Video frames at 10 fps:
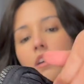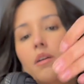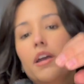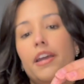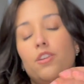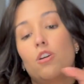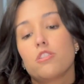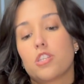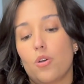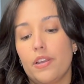And
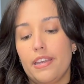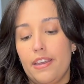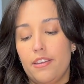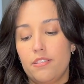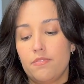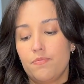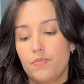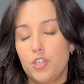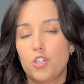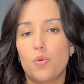also, again,
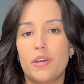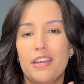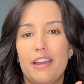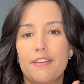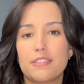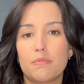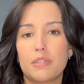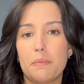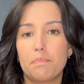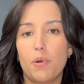you don't want to have
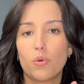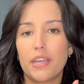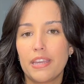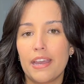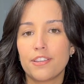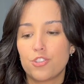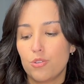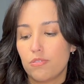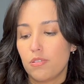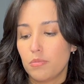something poking at you
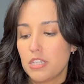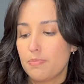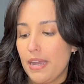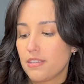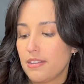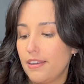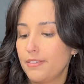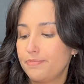from this back side.